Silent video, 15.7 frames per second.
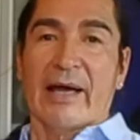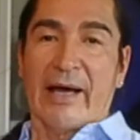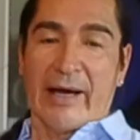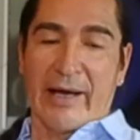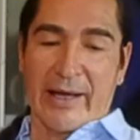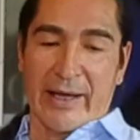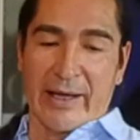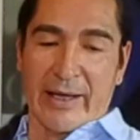
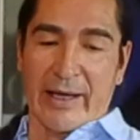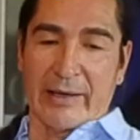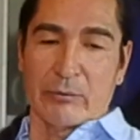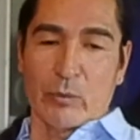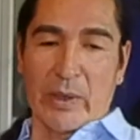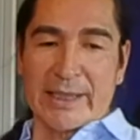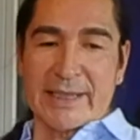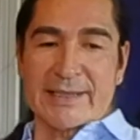
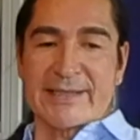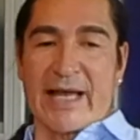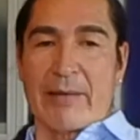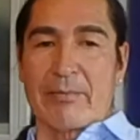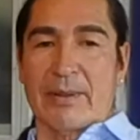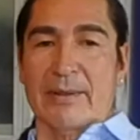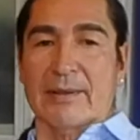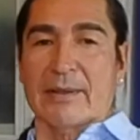And one
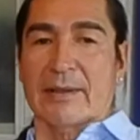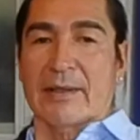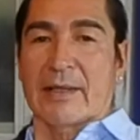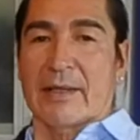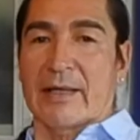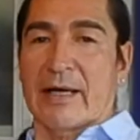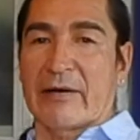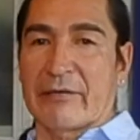example
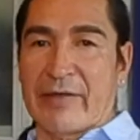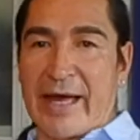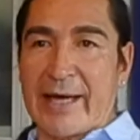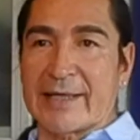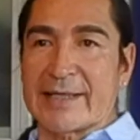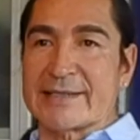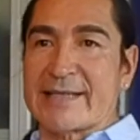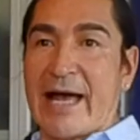of
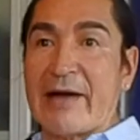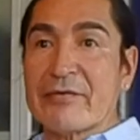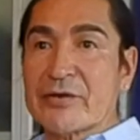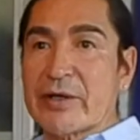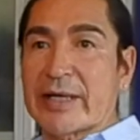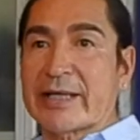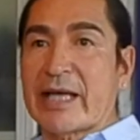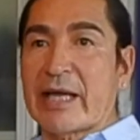that is
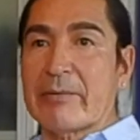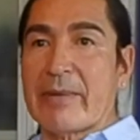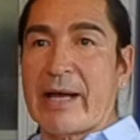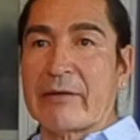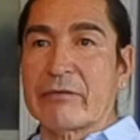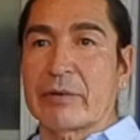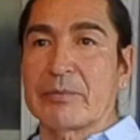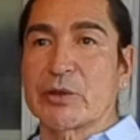after I came
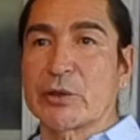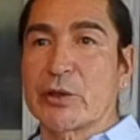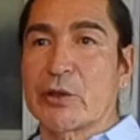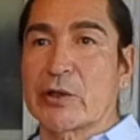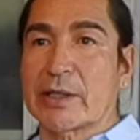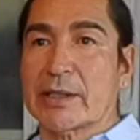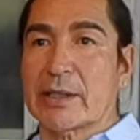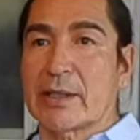back from New
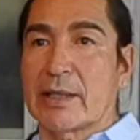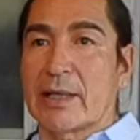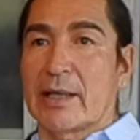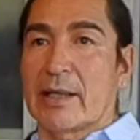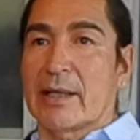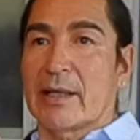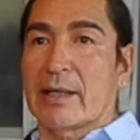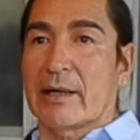York,
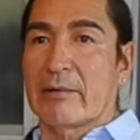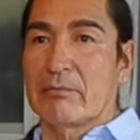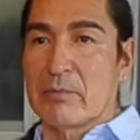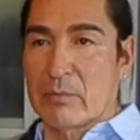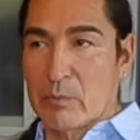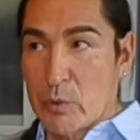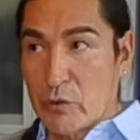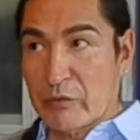
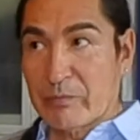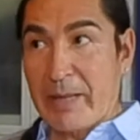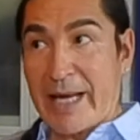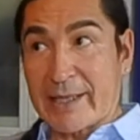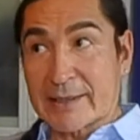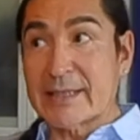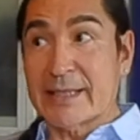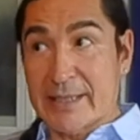moved
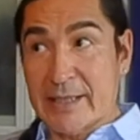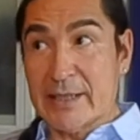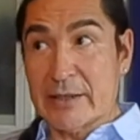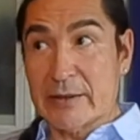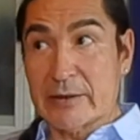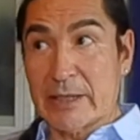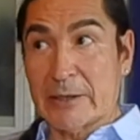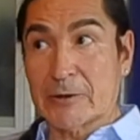back
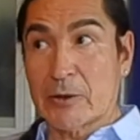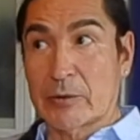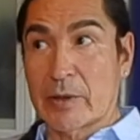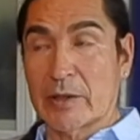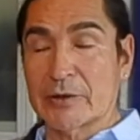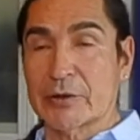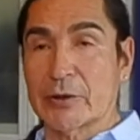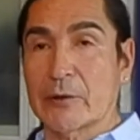here in
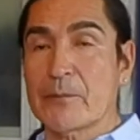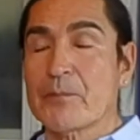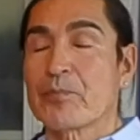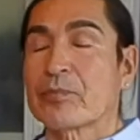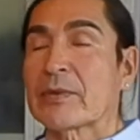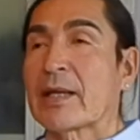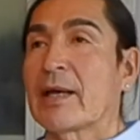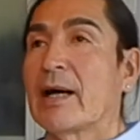Toronto.
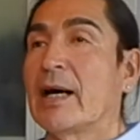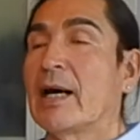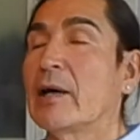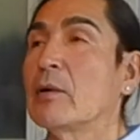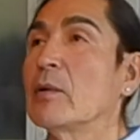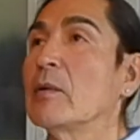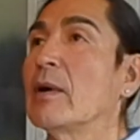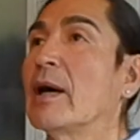
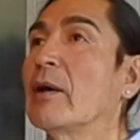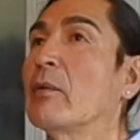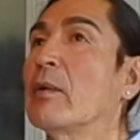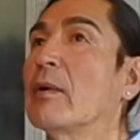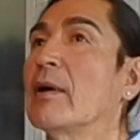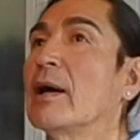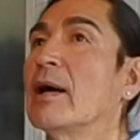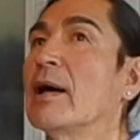
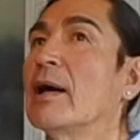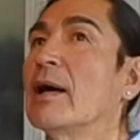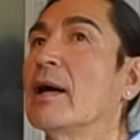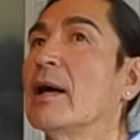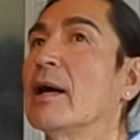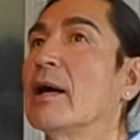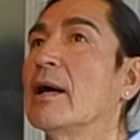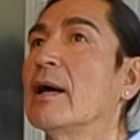
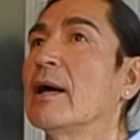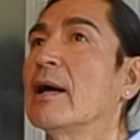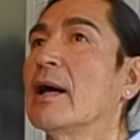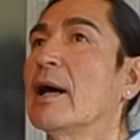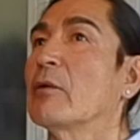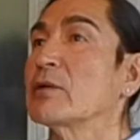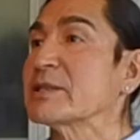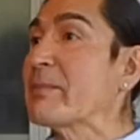
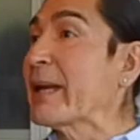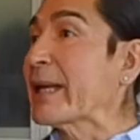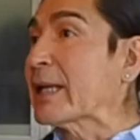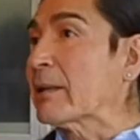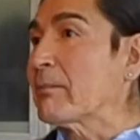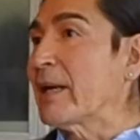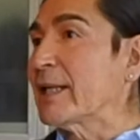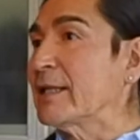I was
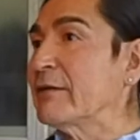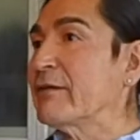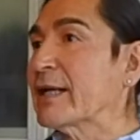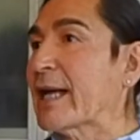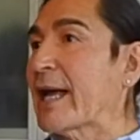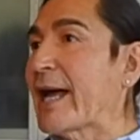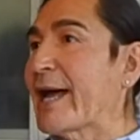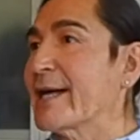making my
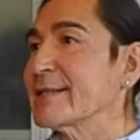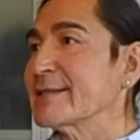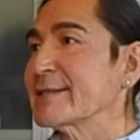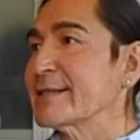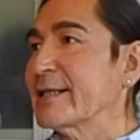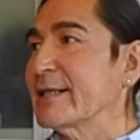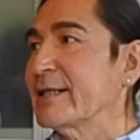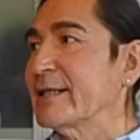living
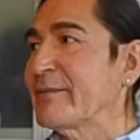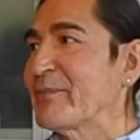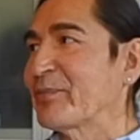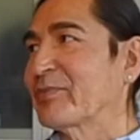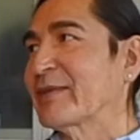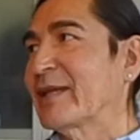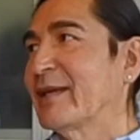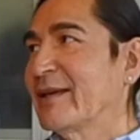as
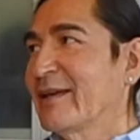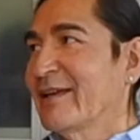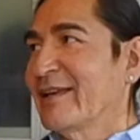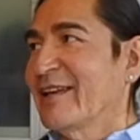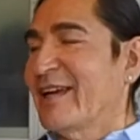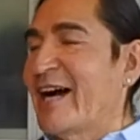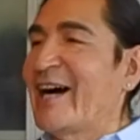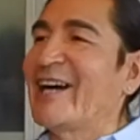
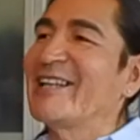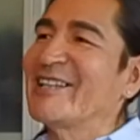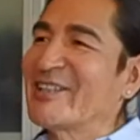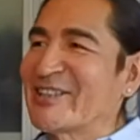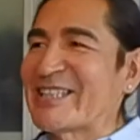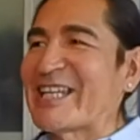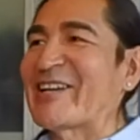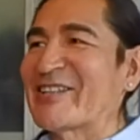I
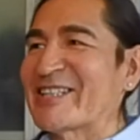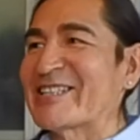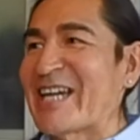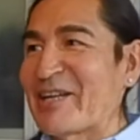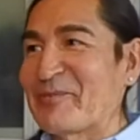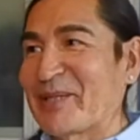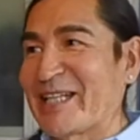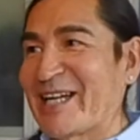learned how to
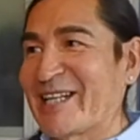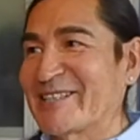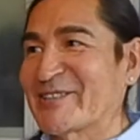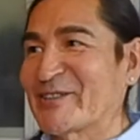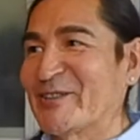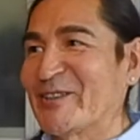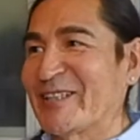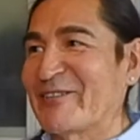type in high
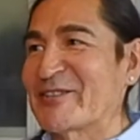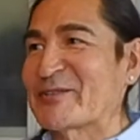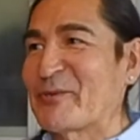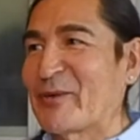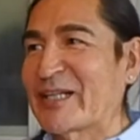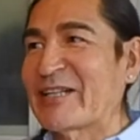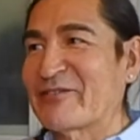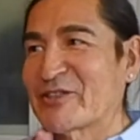school. I was
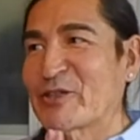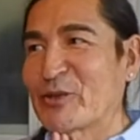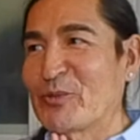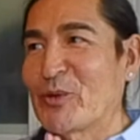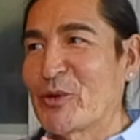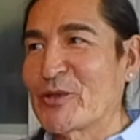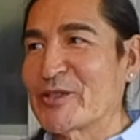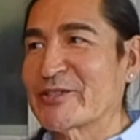one of two
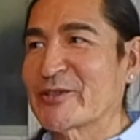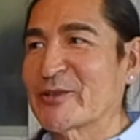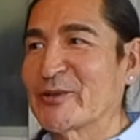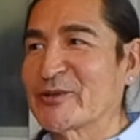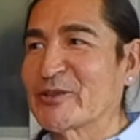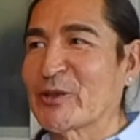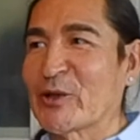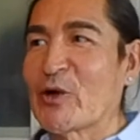boys who
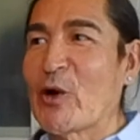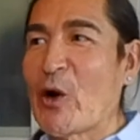took home ec.